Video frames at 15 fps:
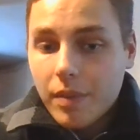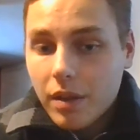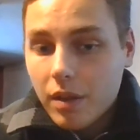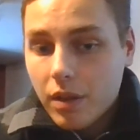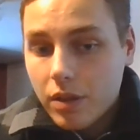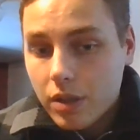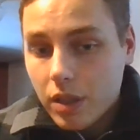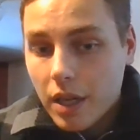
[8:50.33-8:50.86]

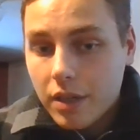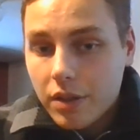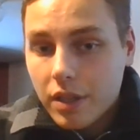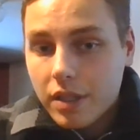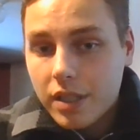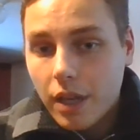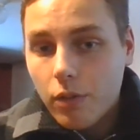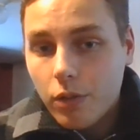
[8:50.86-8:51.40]
There's a lot of
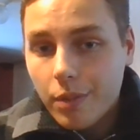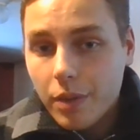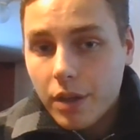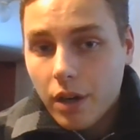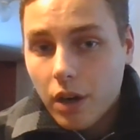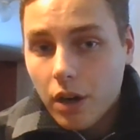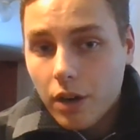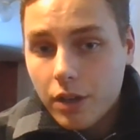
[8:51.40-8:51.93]
things that women
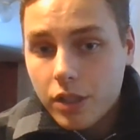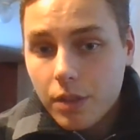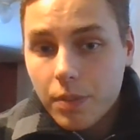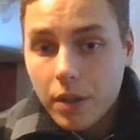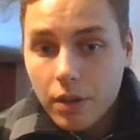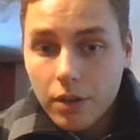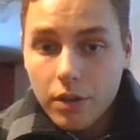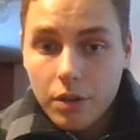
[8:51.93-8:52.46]
are
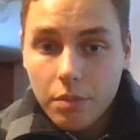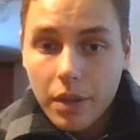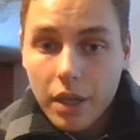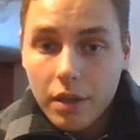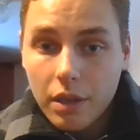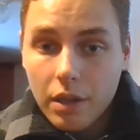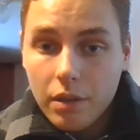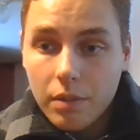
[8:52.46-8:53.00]
superior to men
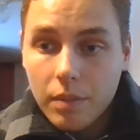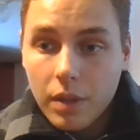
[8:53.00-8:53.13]
in.